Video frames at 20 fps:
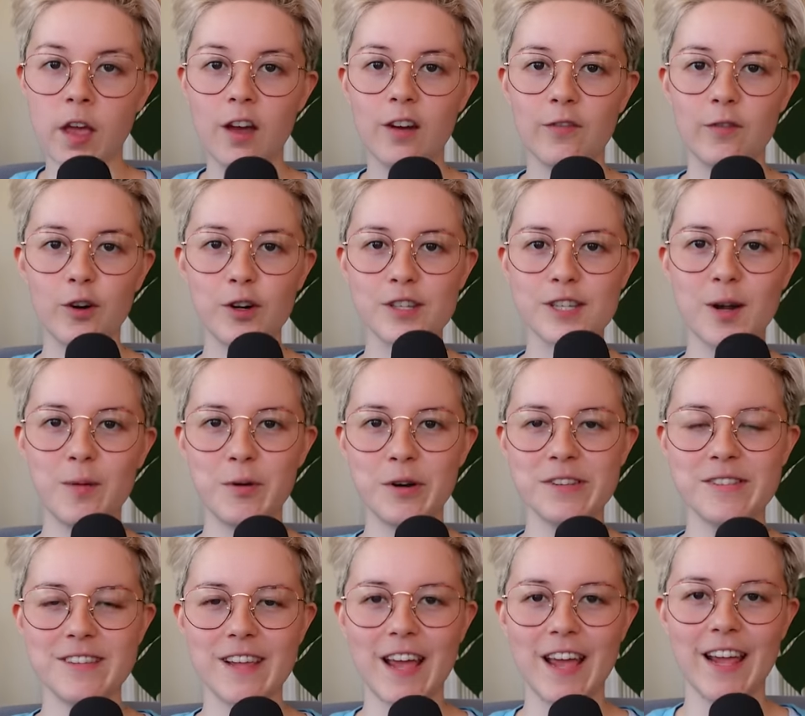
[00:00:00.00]
First, I want to
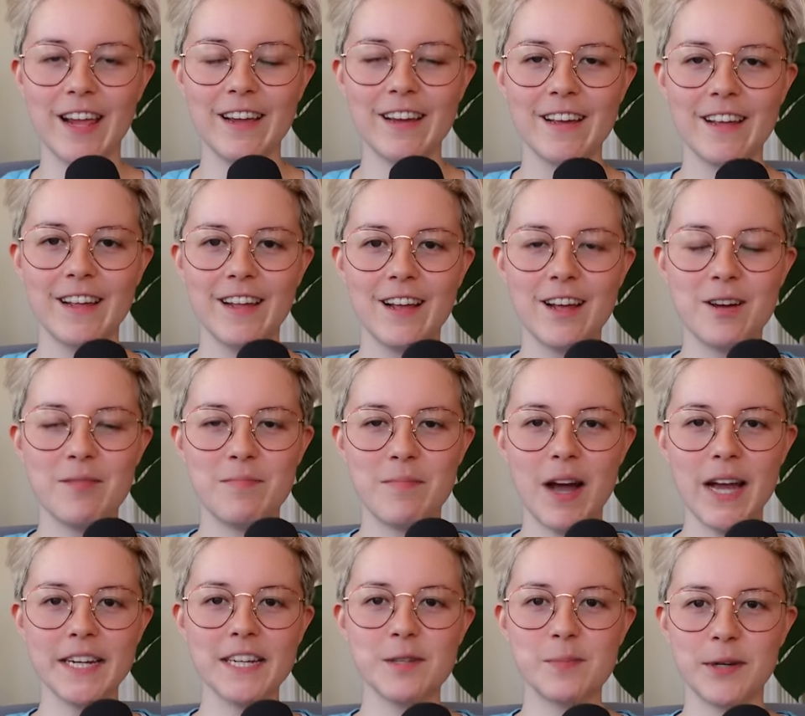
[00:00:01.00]
say,
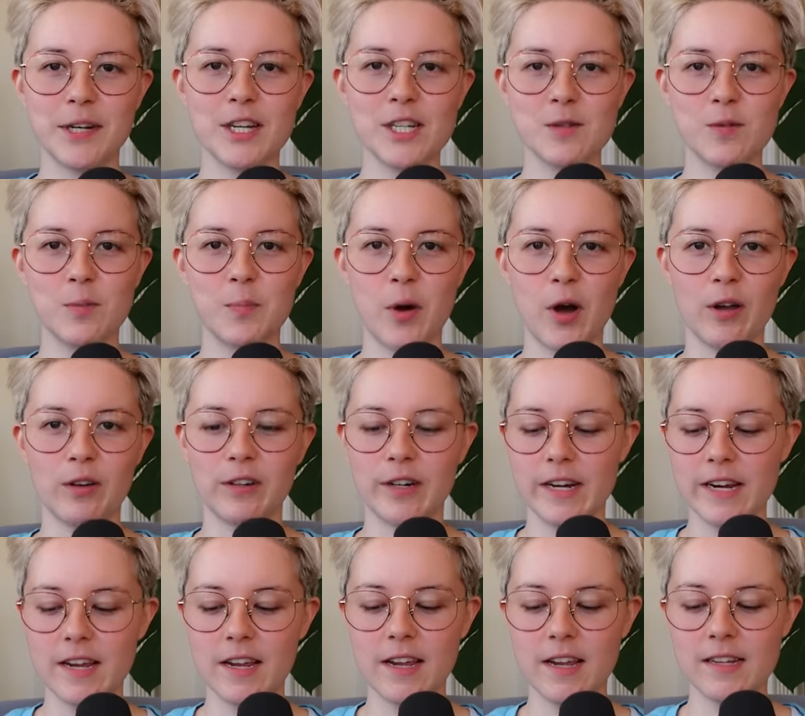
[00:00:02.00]
my experience with
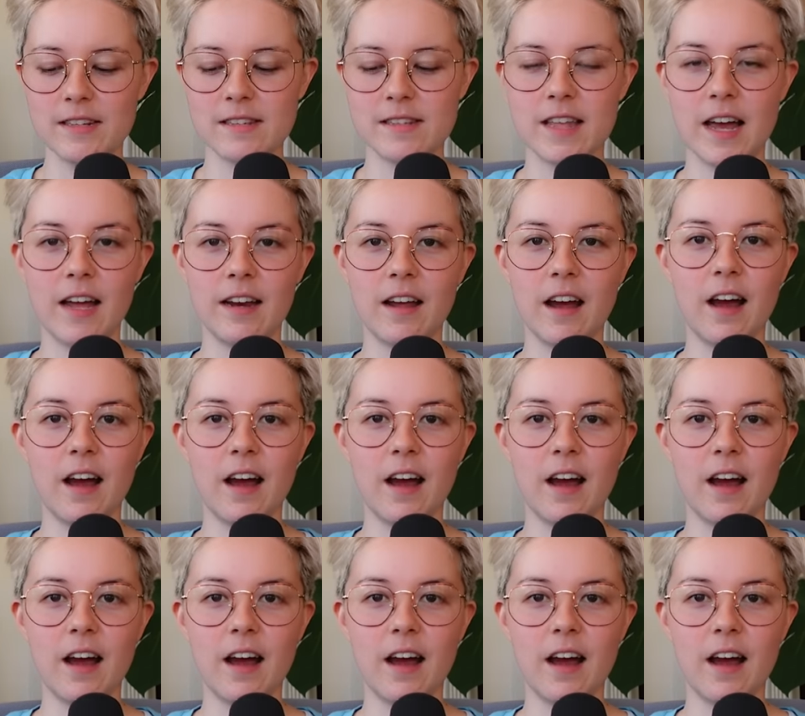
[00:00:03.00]
pottery is that